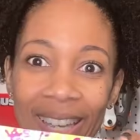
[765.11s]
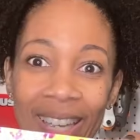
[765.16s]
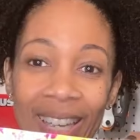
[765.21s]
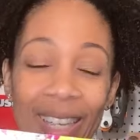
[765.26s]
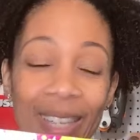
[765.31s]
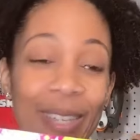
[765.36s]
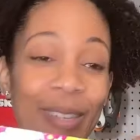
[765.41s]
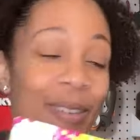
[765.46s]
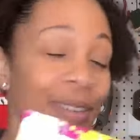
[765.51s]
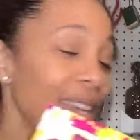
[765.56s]

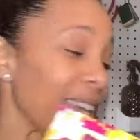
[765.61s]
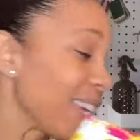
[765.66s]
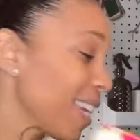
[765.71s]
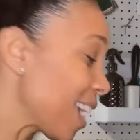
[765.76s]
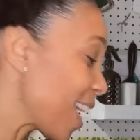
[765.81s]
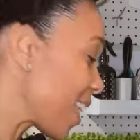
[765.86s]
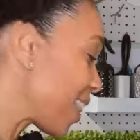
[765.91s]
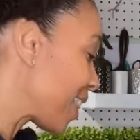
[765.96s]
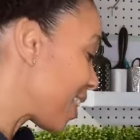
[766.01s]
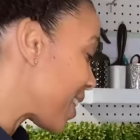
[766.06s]
You can
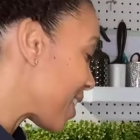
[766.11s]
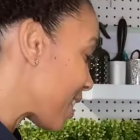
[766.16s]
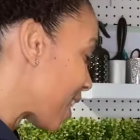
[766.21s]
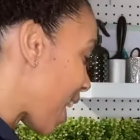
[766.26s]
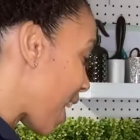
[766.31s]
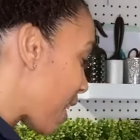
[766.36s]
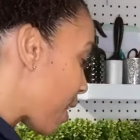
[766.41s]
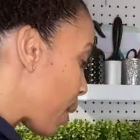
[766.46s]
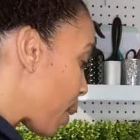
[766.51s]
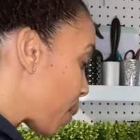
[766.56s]
get these
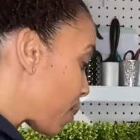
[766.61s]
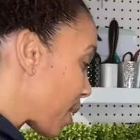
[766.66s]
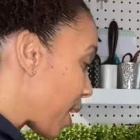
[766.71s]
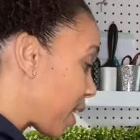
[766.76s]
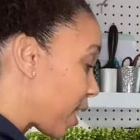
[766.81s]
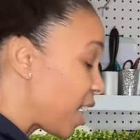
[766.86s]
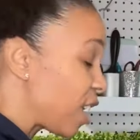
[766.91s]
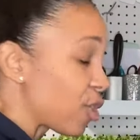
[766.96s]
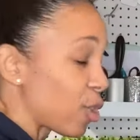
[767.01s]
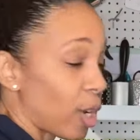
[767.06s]
items at
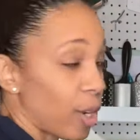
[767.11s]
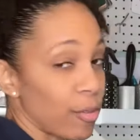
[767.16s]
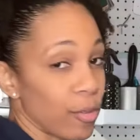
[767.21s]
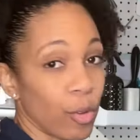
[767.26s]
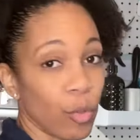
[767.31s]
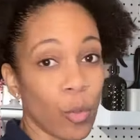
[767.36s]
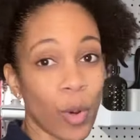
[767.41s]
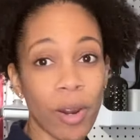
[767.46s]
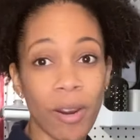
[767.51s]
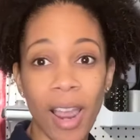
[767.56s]
Heat Transfer
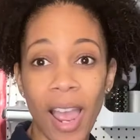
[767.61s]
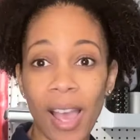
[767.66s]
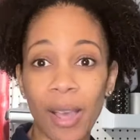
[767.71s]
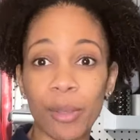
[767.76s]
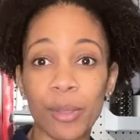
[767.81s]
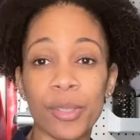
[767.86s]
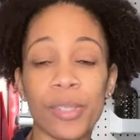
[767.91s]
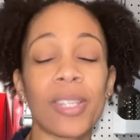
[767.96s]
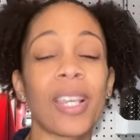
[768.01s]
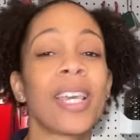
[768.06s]

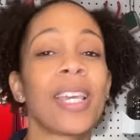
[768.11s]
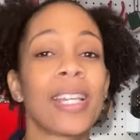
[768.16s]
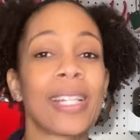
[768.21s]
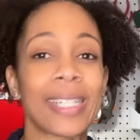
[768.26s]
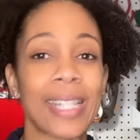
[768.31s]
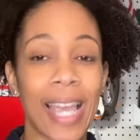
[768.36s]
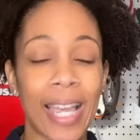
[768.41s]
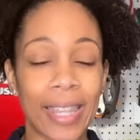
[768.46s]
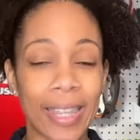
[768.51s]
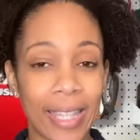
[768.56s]
Warehouse.
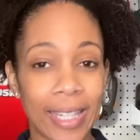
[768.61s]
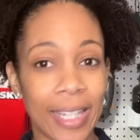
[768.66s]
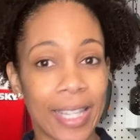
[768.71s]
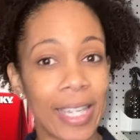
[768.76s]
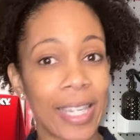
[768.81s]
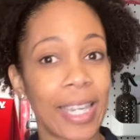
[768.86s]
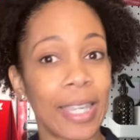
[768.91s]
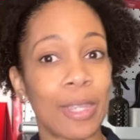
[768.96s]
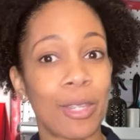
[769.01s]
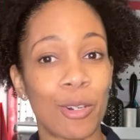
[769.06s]
Check the
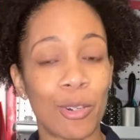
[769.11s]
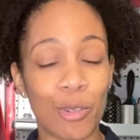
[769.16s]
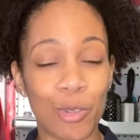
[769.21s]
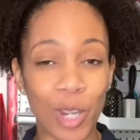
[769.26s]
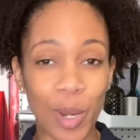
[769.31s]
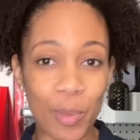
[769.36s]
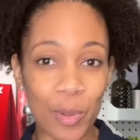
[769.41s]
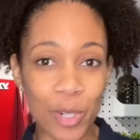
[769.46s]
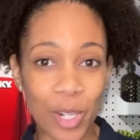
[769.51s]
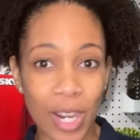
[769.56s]
link in the
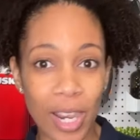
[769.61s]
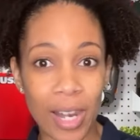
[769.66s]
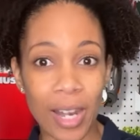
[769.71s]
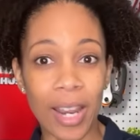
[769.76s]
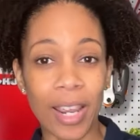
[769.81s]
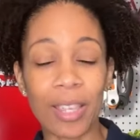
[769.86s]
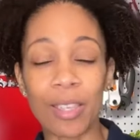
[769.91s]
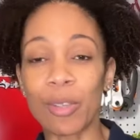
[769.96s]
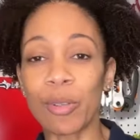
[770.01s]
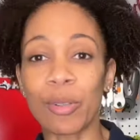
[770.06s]
description
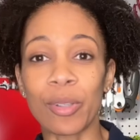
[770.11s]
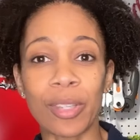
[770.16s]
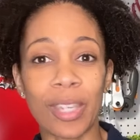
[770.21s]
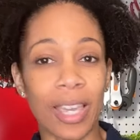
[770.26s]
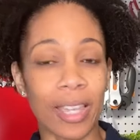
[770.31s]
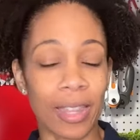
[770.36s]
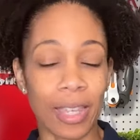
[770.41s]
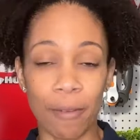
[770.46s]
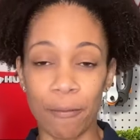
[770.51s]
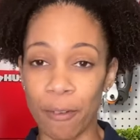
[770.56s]
and you'll
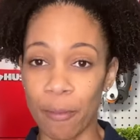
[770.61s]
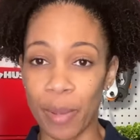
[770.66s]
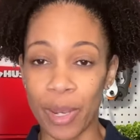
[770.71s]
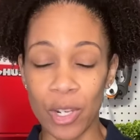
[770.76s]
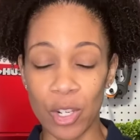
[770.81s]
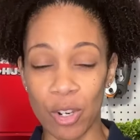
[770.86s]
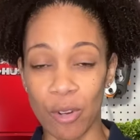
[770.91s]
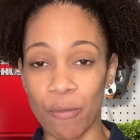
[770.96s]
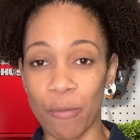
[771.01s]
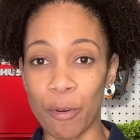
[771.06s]
get the
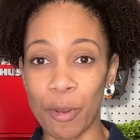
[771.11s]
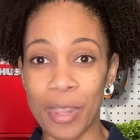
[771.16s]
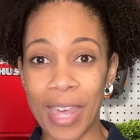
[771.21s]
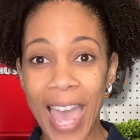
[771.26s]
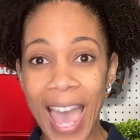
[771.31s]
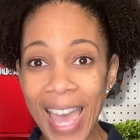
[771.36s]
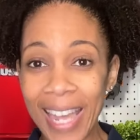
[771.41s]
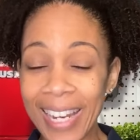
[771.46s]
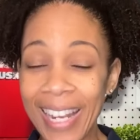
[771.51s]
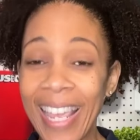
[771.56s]
information for
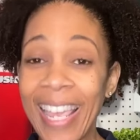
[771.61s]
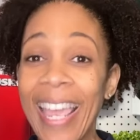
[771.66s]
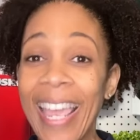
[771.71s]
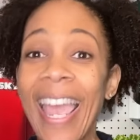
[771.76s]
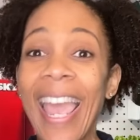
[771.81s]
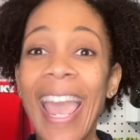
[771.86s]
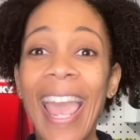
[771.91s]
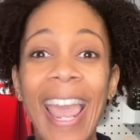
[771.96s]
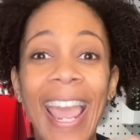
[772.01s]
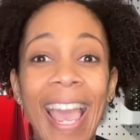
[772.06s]
that.
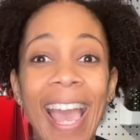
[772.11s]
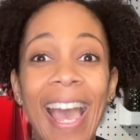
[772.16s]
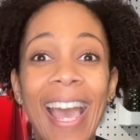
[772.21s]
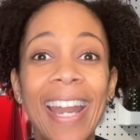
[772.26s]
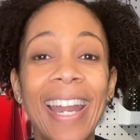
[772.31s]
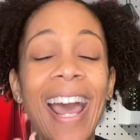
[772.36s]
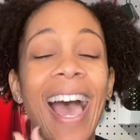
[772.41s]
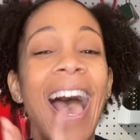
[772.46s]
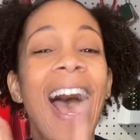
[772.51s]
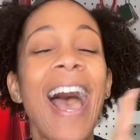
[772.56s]

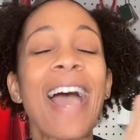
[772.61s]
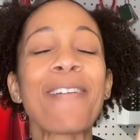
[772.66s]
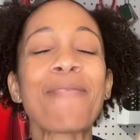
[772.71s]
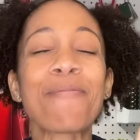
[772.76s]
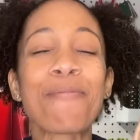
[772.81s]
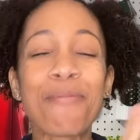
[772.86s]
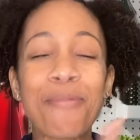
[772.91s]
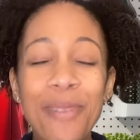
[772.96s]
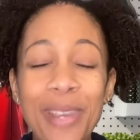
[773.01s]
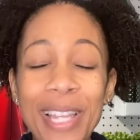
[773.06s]
And I
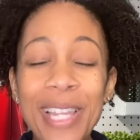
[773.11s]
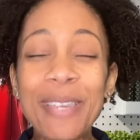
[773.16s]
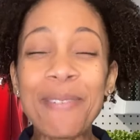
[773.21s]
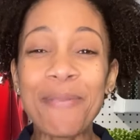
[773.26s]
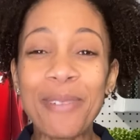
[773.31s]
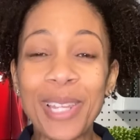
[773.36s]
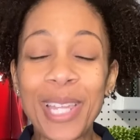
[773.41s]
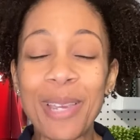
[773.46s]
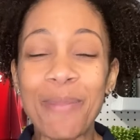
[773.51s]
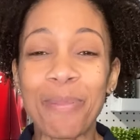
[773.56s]
really,
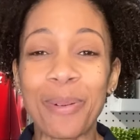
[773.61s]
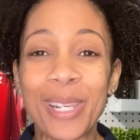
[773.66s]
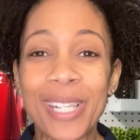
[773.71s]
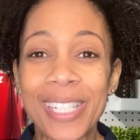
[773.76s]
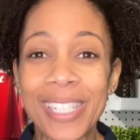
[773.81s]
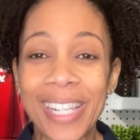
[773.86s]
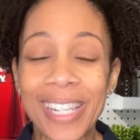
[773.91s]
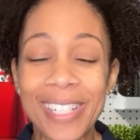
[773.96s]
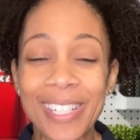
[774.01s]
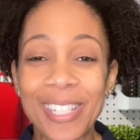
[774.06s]
really
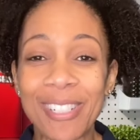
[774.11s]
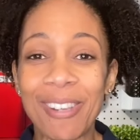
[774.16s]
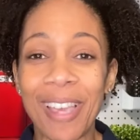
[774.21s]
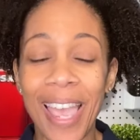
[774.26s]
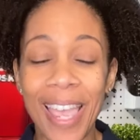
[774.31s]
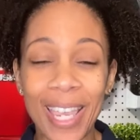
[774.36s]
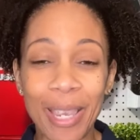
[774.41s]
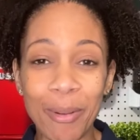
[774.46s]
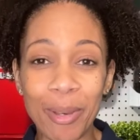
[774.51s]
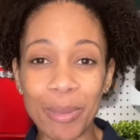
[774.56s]
appreciate you
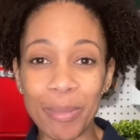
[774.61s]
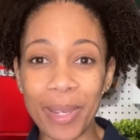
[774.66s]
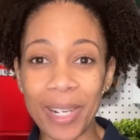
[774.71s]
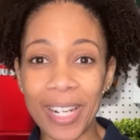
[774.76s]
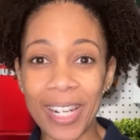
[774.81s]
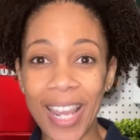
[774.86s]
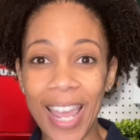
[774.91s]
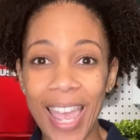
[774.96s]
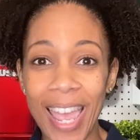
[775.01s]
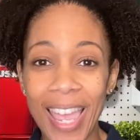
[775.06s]
hanging with me
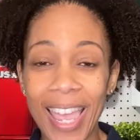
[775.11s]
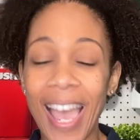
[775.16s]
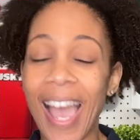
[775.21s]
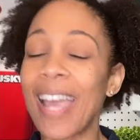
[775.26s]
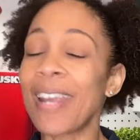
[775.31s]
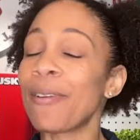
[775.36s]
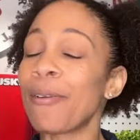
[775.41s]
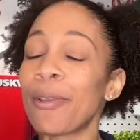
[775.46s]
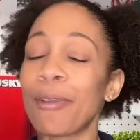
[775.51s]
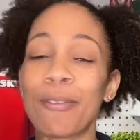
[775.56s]
today. I
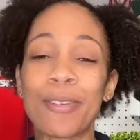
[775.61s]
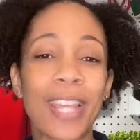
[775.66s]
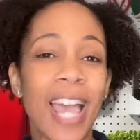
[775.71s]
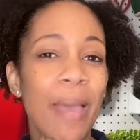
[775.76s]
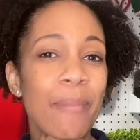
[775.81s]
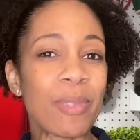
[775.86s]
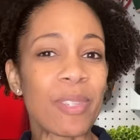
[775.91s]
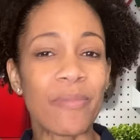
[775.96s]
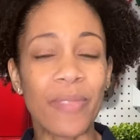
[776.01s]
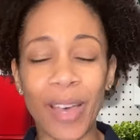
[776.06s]
know your
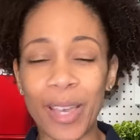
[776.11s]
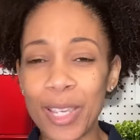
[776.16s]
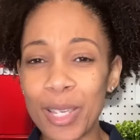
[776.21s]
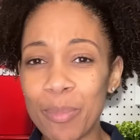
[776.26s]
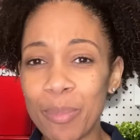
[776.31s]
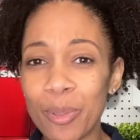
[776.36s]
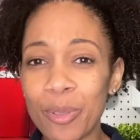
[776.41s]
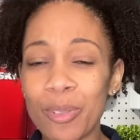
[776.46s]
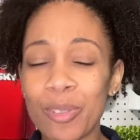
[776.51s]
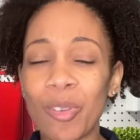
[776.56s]
time is
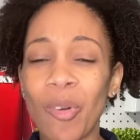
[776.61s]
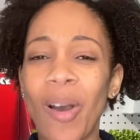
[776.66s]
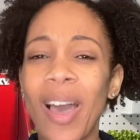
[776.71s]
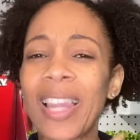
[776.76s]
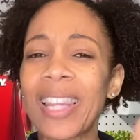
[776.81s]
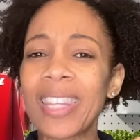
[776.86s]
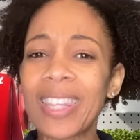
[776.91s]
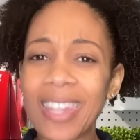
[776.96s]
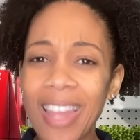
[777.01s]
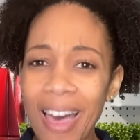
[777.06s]
valuable, so I
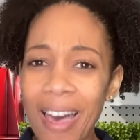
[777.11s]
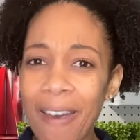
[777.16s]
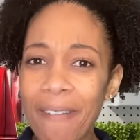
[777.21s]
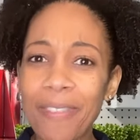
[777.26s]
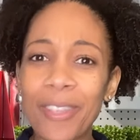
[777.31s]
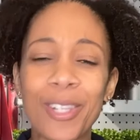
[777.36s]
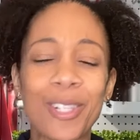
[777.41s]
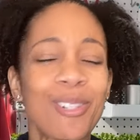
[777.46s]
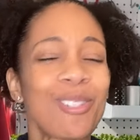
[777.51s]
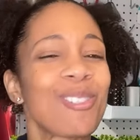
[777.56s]
love
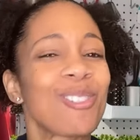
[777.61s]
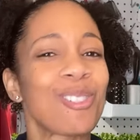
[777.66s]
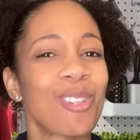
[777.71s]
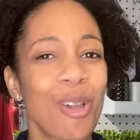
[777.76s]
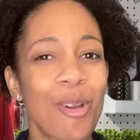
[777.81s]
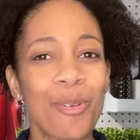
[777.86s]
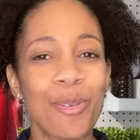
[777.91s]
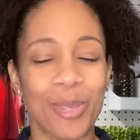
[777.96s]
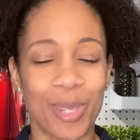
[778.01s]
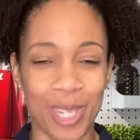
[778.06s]
that you
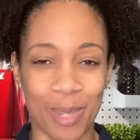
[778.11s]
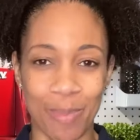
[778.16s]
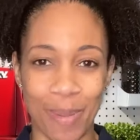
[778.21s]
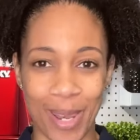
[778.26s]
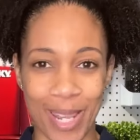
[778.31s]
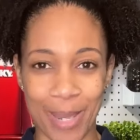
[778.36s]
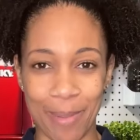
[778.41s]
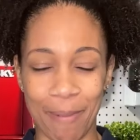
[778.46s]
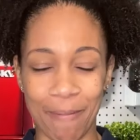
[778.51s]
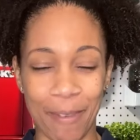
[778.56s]
chose to spend
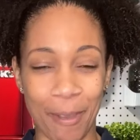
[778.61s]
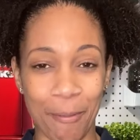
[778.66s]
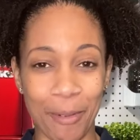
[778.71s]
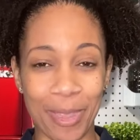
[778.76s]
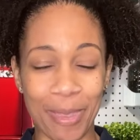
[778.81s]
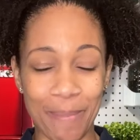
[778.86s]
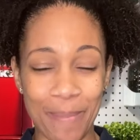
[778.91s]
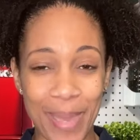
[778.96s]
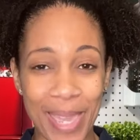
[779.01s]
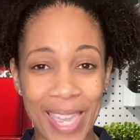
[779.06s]
some of it
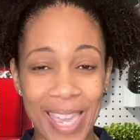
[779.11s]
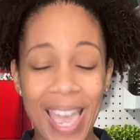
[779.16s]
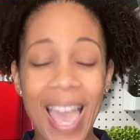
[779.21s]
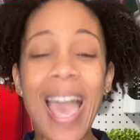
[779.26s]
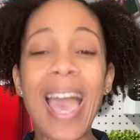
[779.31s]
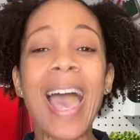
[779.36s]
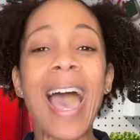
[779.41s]
with me.